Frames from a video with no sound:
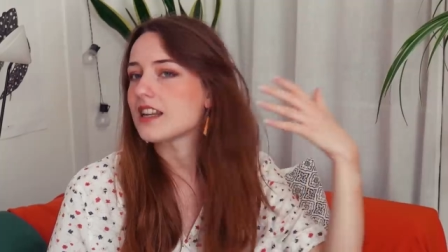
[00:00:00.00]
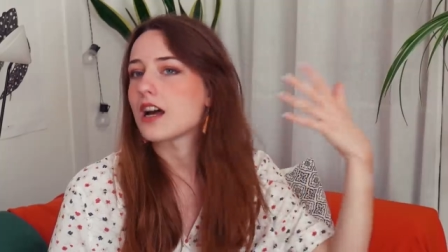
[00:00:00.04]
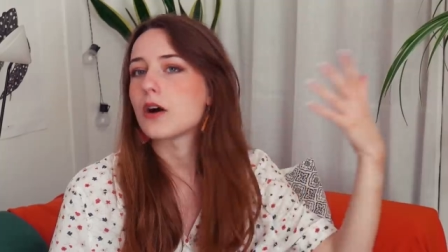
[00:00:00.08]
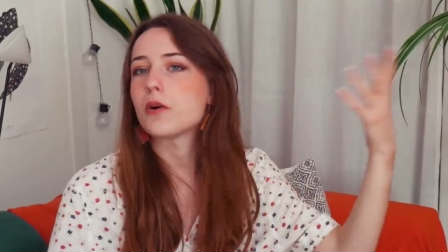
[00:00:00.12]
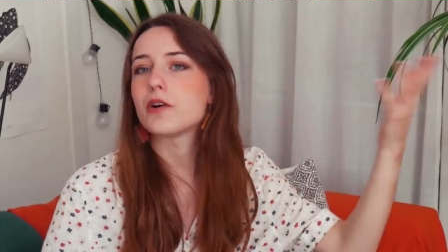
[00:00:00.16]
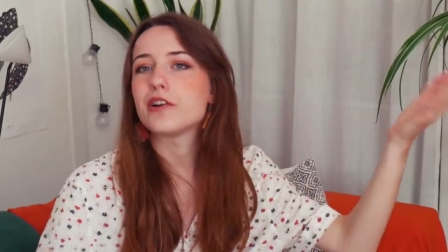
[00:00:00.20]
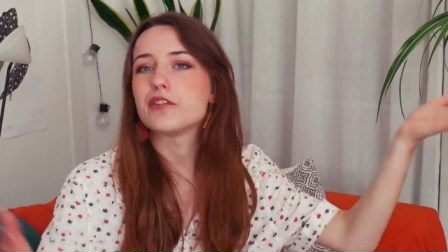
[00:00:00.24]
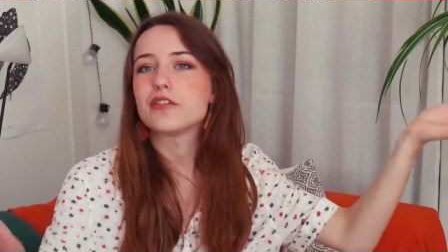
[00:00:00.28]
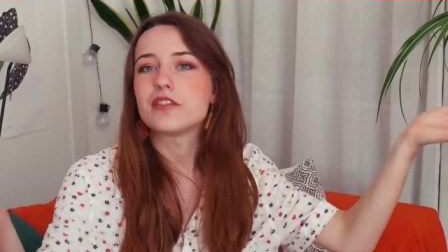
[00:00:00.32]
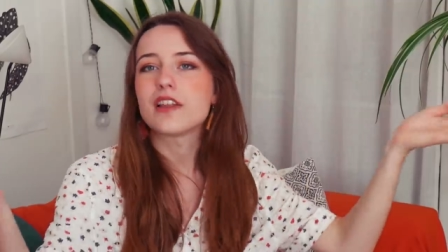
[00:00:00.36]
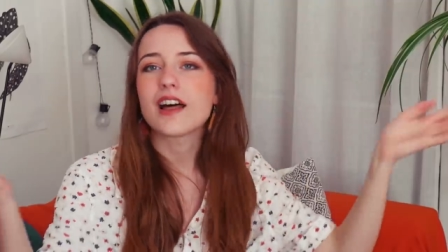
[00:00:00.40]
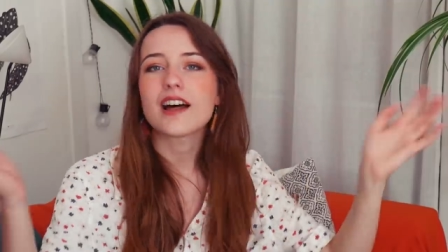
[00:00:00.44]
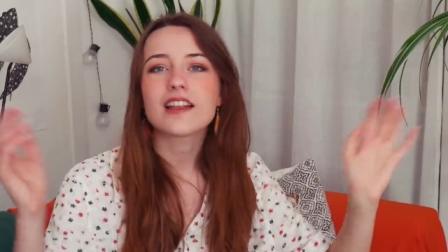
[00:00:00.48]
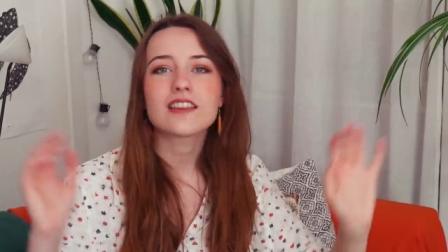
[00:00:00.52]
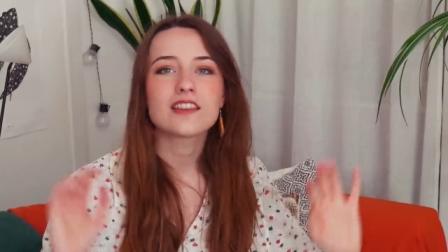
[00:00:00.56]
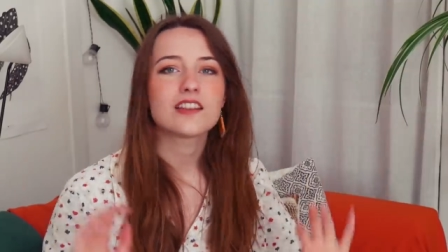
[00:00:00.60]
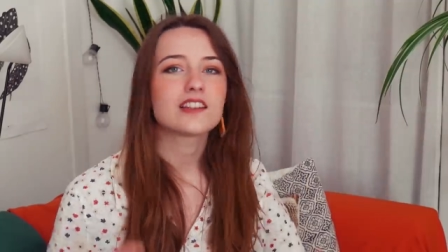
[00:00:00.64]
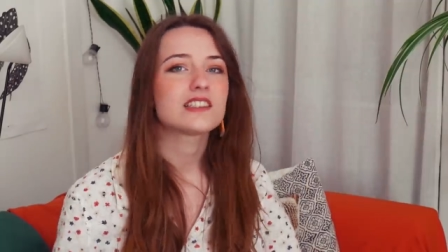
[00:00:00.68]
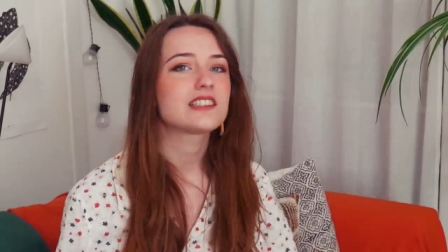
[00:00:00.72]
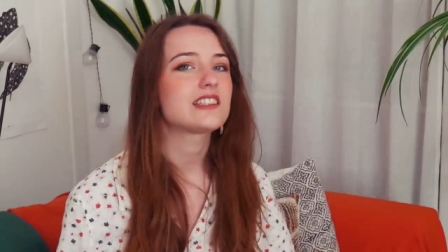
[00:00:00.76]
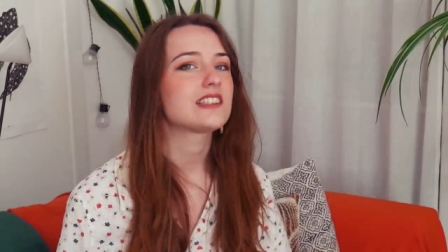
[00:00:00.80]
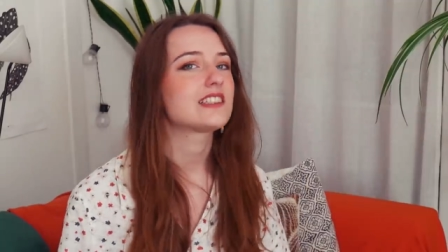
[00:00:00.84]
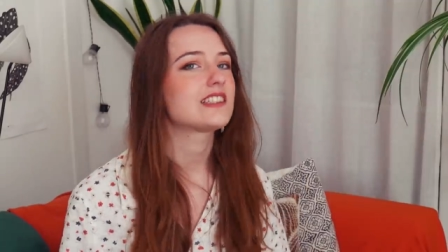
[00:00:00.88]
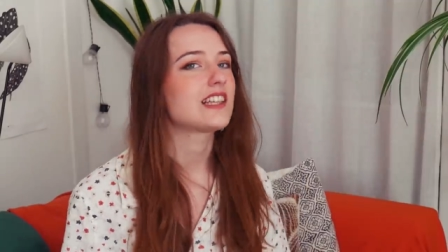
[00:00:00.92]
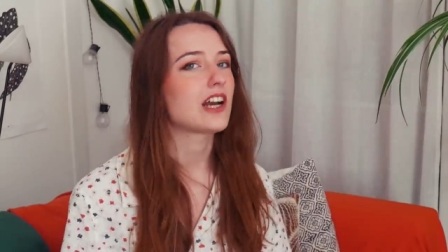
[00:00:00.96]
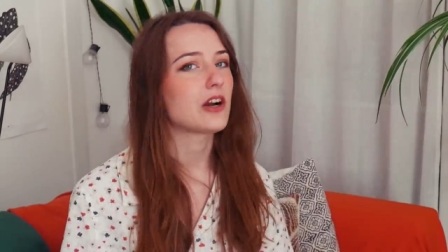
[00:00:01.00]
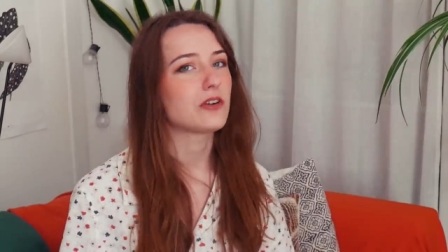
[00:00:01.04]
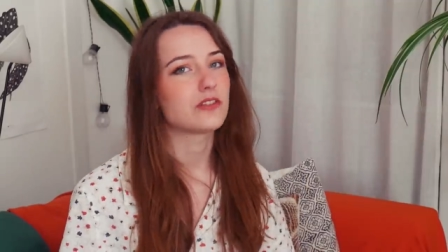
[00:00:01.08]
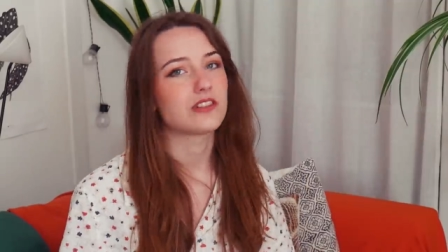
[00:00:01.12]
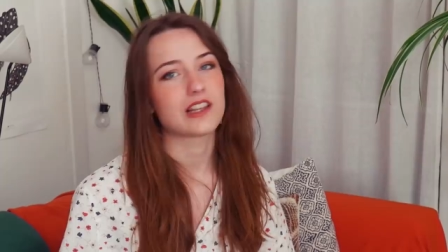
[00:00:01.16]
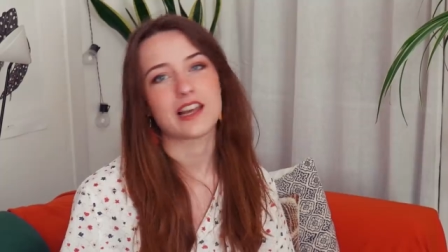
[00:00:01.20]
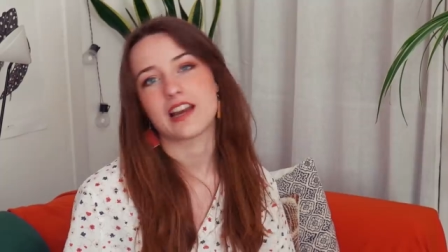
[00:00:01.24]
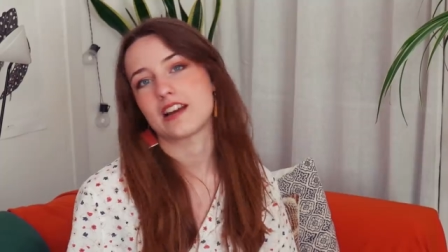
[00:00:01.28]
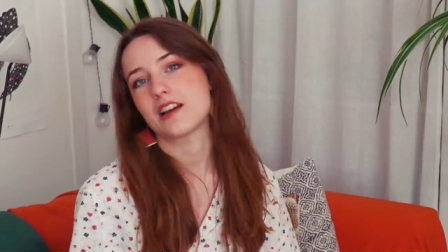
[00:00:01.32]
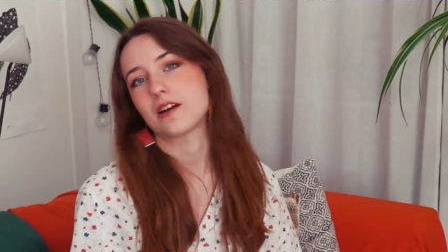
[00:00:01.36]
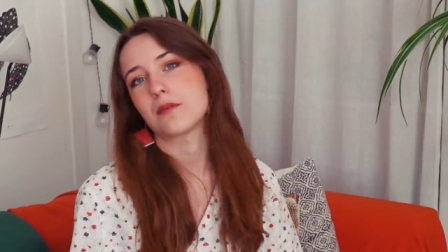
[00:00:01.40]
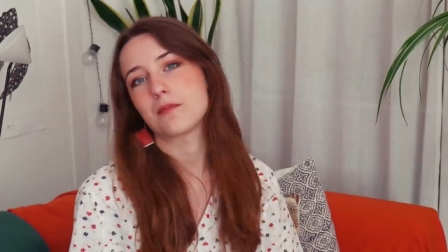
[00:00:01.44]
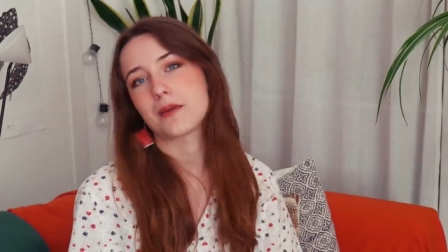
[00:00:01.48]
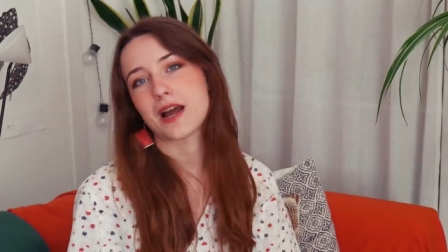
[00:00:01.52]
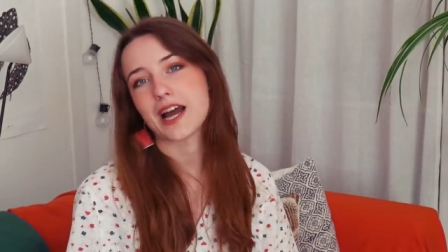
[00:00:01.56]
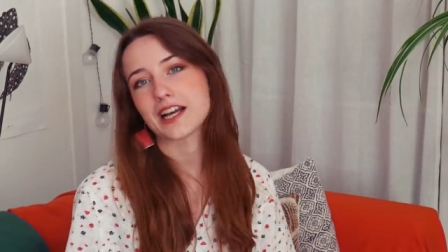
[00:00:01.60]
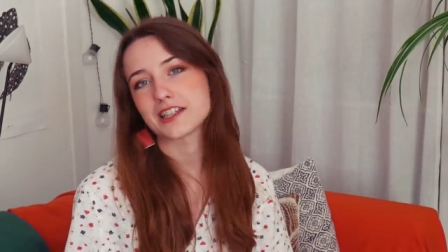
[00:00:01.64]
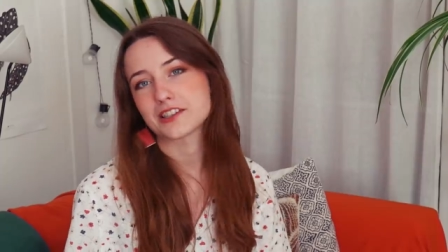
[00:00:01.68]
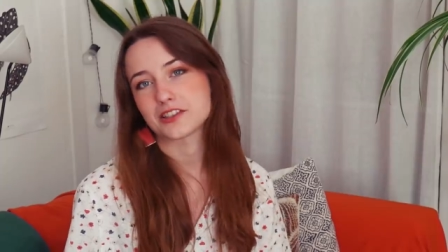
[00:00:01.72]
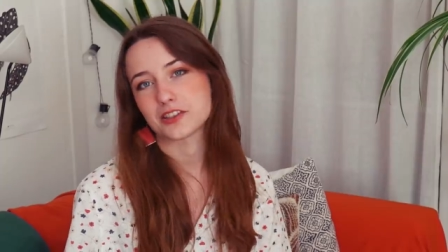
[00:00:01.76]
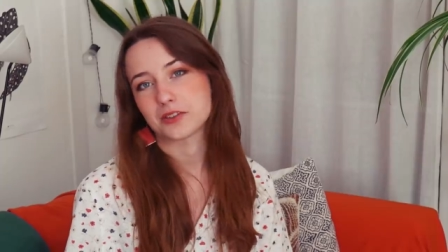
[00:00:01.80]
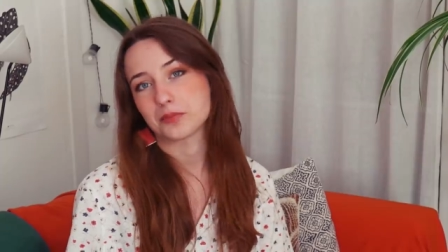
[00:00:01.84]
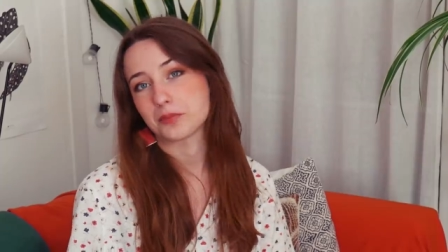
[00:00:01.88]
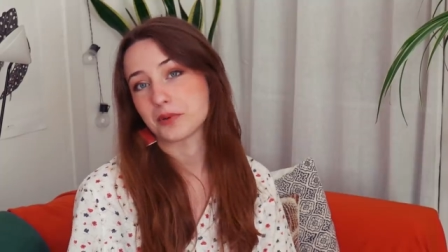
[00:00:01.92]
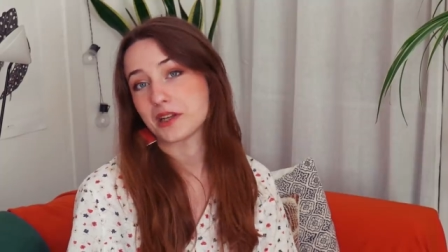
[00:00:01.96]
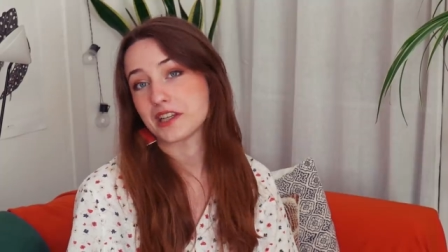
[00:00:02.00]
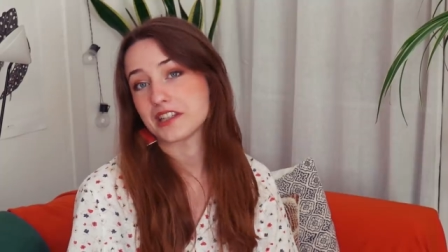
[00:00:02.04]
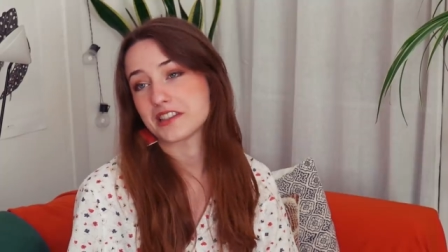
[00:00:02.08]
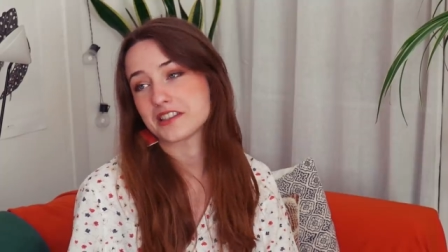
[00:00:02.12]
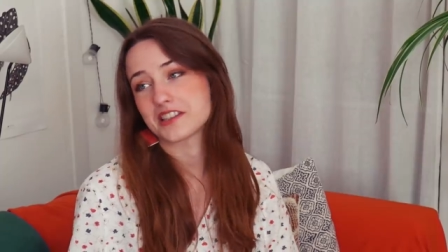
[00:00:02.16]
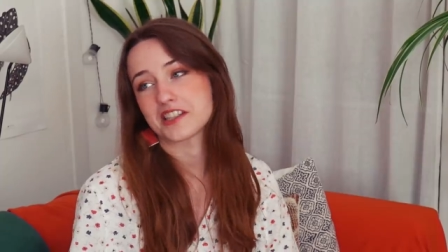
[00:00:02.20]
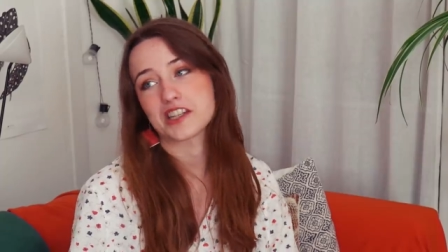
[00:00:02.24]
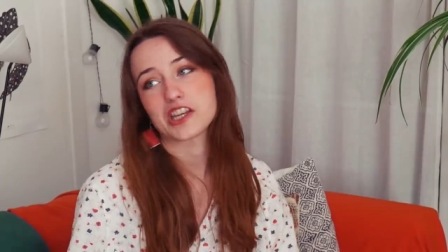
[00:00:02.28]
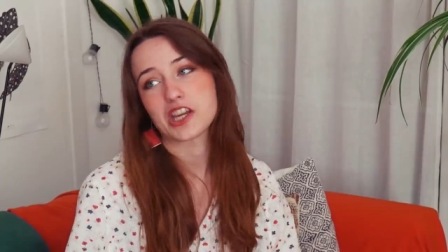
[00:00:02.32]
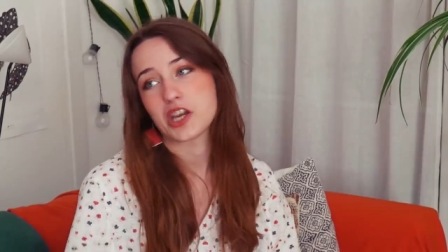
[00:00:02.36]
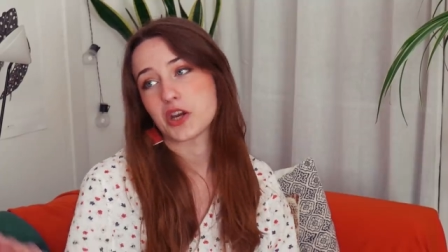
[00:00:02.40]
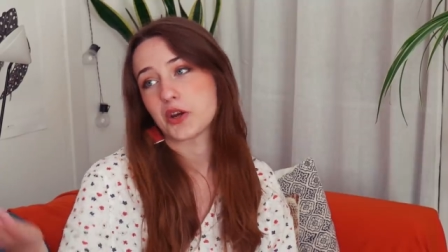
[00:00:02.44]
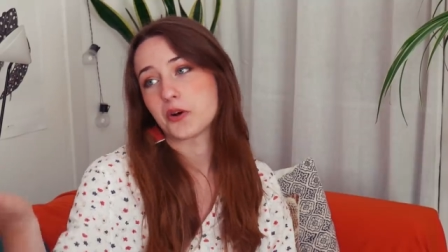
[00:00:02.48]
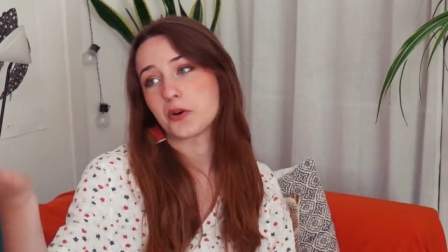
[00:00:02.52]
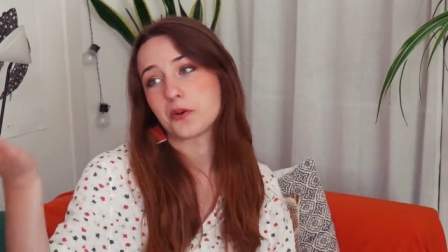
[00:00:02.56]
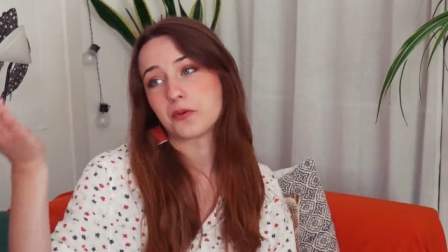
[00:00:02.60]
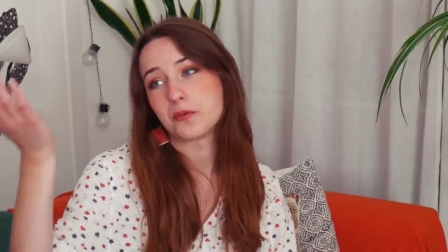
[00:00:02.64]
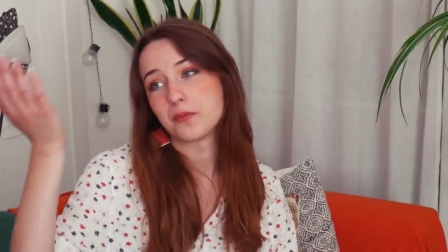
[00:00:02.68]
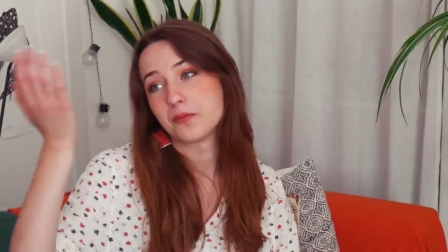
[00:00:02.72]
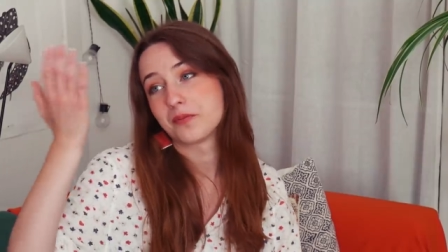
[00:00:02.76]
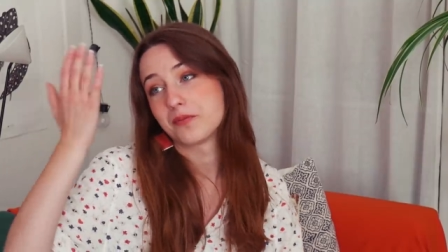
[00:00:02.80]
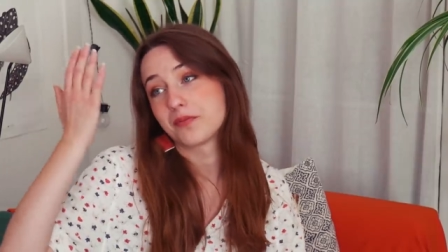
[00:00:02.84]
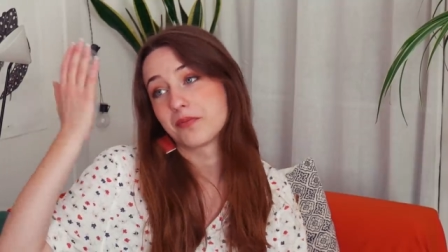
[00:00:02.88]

Now if that doesn't sound like a masterpiece to you,